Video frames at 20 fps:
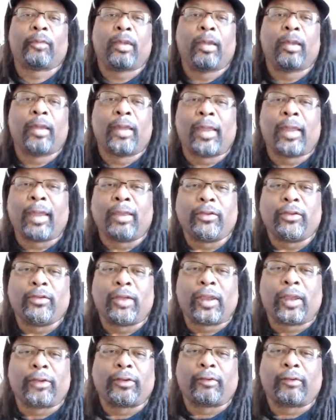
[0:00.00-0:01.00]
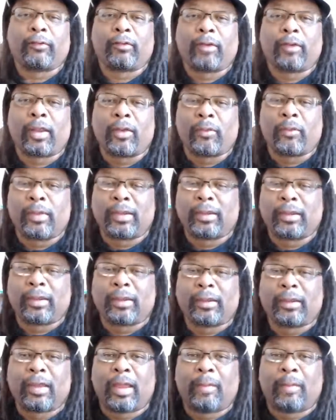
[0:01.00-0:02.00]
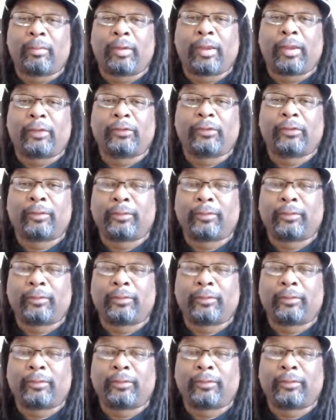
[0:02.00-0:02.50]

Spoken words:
hey, you guys have a great weekend. God bless you.